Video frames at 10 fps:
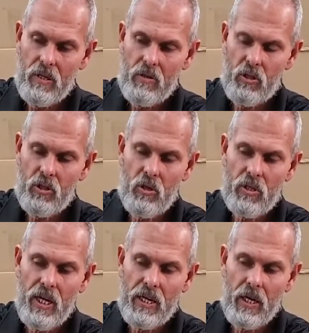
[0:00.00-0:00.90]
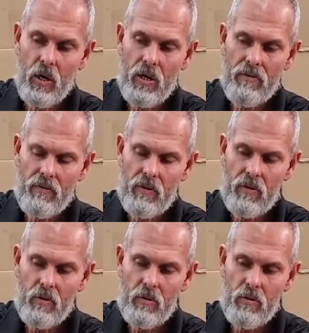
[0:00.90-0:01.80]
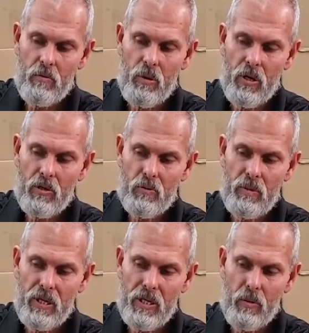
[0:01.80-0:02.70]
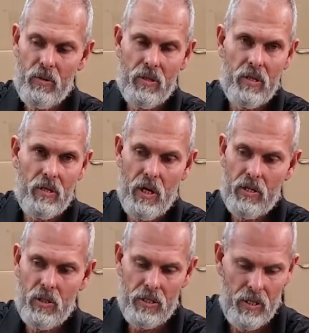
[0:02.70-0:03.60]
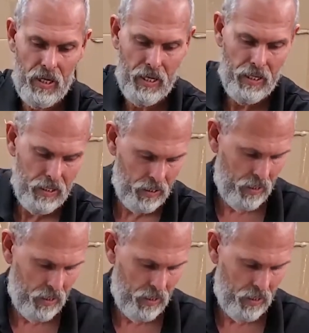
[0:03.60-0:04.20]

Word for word: just start taking off parts, beginning with the nozzle at the end.